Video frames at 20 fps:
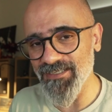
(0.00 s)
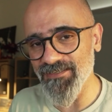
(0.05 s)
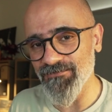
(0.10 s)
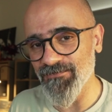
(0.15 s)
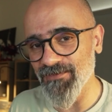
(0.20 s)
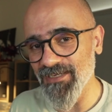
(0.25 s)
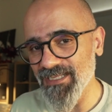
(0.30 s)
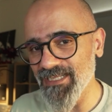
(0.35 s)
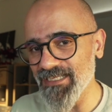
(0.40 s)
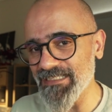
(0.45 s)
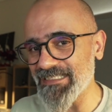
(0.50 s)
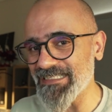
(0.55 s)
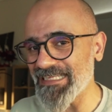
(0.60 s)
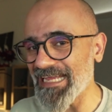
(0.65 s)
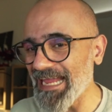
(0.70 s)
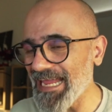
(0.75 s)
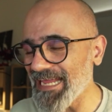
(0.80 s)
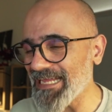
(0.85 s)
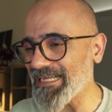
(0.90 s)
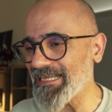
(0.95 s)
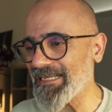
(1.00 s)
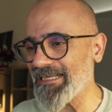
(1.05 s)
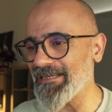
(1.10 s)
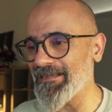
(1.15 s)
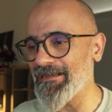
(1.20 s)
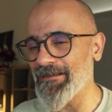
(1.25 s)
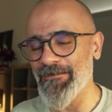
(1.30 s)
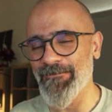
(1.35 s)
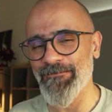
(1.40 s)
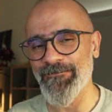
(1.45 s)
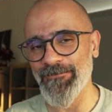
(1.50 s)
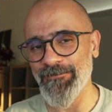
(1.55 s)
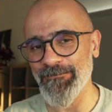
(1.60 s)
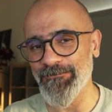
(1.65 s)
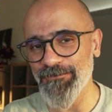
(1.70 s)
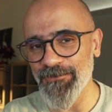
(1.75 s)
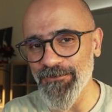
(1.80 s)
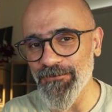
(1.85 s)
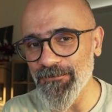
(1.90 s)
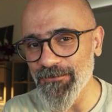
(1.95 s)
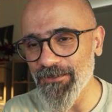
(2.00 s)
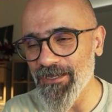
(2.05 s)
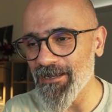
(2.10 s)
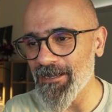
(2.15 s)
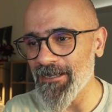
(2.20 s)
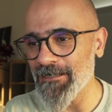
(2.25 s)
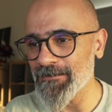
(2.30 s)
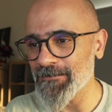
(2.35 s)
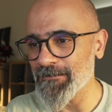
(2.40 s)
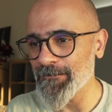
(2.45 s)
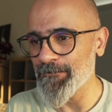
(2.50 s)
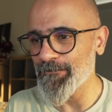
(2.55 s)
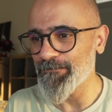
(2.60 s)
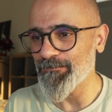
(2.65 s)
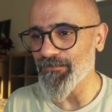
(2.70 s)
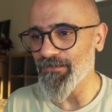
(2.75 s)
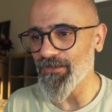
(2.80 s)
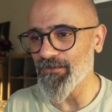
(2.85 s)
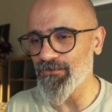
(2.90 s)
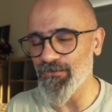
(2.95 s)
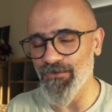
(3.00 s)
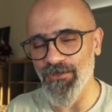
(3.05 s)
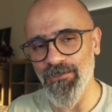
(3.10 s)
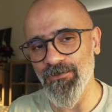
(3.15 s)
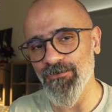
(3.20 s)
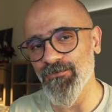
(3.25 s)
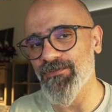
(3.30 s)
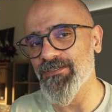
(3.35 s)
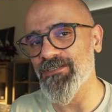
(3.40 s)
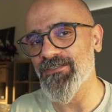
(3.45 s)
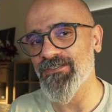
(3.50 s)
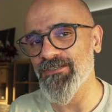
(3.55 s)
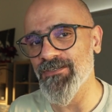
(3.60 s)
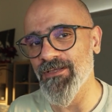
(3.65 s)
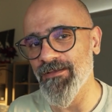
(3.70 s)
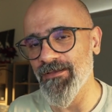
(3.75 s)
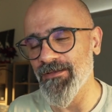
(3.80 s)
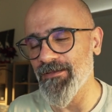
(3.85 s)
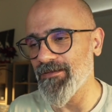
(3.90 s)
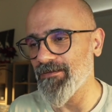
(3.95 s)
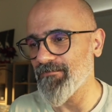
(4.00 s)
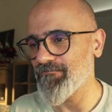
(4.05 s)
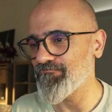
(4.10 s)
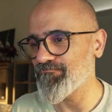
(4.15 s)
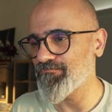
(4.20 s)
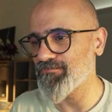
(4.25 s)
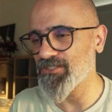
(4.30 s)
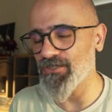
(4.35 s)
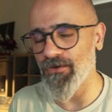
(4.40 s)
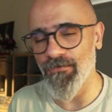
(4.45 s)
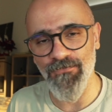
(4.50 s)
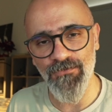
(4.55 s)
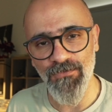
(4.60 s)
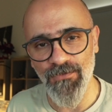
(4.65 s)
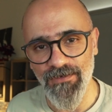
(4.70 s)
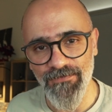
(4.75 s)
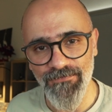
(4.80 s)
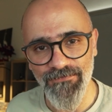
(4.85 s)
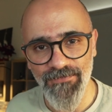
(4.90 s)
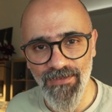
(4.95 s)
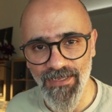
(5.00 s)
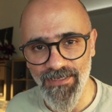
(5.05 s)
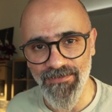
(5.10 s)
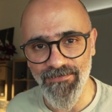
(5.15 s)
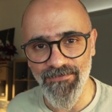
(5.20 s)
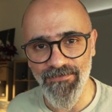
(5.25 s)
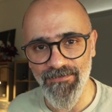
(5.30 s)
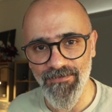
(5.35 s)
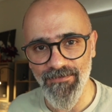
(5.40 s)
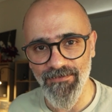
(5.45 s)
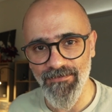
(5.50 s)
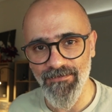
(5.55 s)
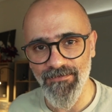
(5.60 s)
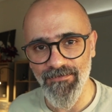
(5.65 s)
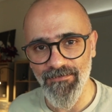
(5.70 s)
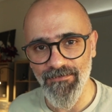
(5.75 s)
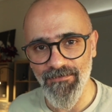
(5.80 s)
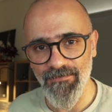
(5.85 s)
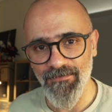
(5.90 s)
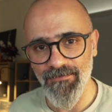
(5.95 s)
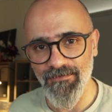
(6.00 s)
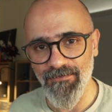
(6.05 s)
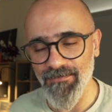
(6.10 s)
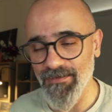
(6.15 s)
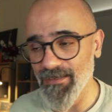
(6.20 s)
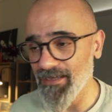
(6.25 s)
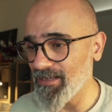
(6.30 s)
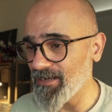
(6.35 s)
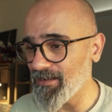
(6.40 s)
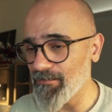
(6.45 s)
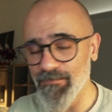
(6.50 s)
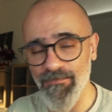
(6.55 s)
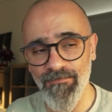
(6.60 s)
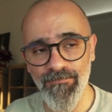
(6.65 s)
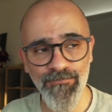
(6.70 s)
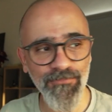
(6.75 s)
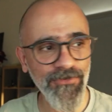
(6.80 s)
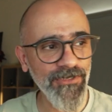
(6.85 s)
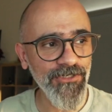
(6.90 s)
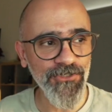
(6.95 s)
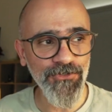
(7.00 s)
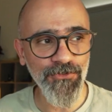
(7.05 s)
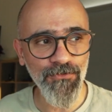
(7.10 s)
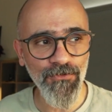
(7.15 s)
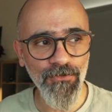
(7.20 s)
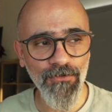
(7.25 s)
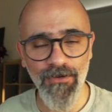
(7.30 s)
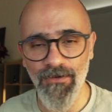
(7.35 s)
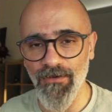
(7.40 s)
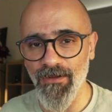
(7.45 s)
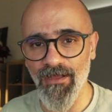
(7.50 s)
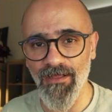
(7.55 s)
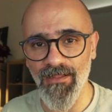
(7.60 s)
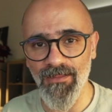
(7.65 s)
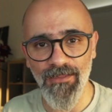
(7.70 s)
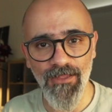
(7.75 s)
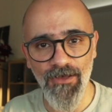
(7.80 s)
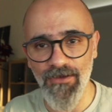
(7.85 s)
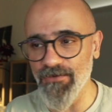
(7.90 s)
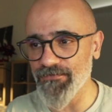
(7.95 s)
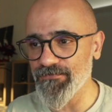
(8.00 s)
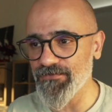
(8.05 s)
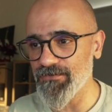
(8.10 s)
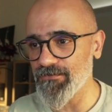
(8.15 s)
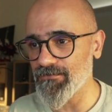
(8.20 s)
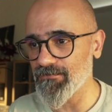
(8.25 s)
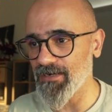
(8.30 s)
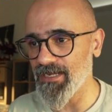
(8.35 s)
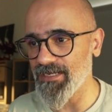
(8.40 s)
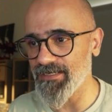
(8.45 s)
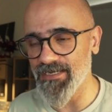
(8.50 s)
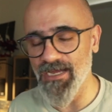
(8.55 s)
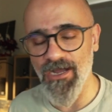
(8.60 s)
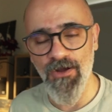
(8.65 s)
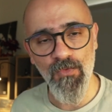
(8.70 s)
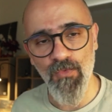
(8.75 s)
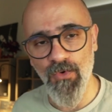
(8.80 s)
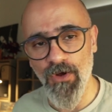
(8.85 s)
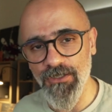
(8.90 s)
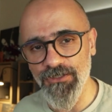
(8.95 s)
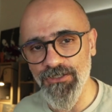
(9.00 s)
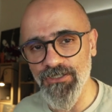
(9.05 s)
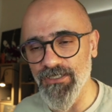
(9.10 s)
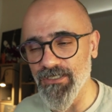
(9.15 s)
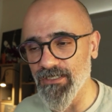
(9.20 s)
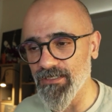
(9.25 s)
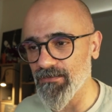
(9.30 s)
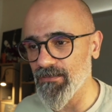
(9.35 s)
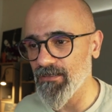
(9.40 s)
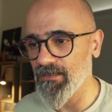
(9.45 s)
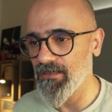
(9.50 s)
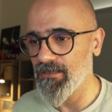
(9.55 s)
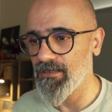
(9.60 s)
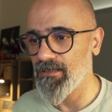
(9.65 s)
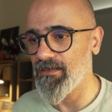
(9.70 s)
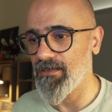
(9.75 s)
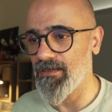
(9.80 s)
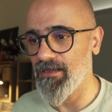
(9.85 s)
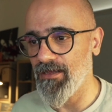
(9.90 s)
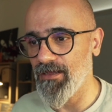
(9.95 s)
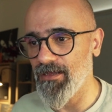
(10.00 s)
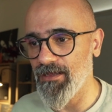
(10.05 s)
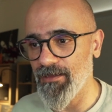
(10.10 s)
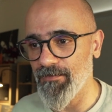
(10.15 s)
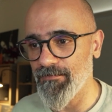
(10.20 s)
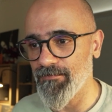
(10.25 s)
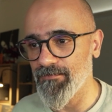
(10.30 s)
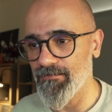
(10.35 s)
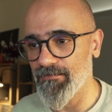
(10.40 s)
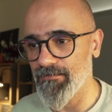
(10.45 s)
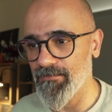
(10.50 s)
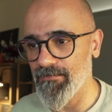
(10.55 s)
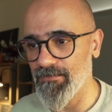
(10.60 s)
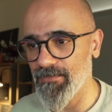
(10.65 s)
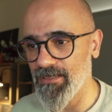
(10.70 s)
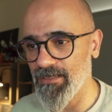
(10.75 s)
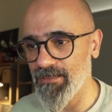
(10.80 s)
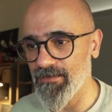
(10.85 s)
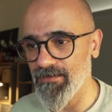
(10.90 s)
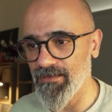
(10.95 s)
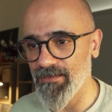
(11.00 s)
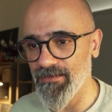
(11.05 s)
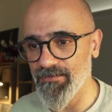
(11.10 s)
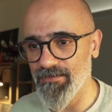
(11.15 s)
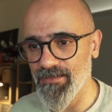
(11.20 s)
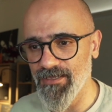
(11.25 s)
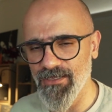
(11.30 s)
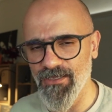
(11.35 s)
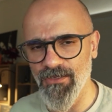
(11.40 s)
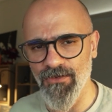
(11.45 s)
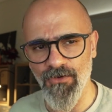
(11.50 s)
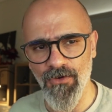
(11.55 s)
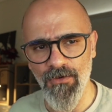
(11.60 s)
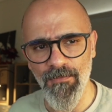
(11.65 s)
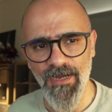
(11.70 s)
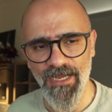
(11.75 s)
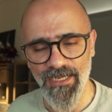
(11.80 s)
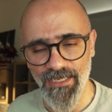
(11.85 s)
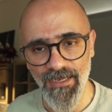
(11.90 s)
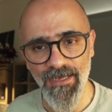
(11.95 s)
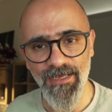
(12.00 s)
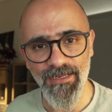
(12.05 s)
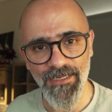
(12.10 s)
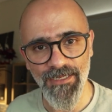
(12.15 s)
really take from you guys to include this software fix? And I'm pretty sure a lot of you right now watching and thinking, oh my god,